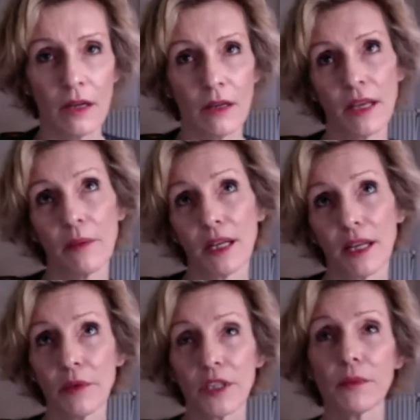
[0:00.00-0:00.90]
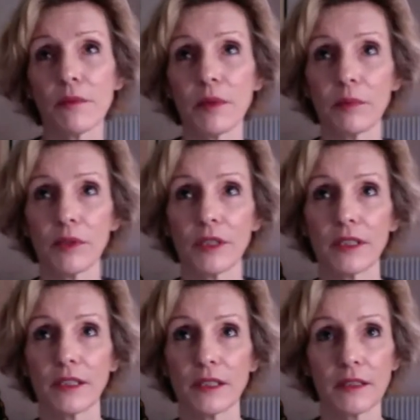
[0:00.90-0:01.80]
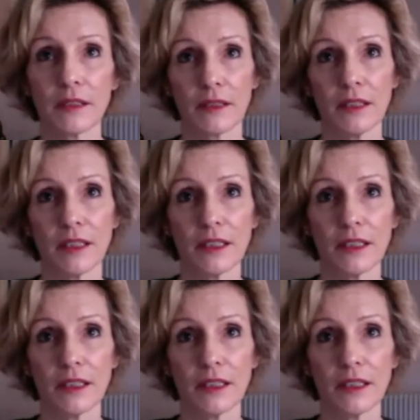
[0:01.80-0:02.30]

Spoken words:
Yeah, well, I work with people in this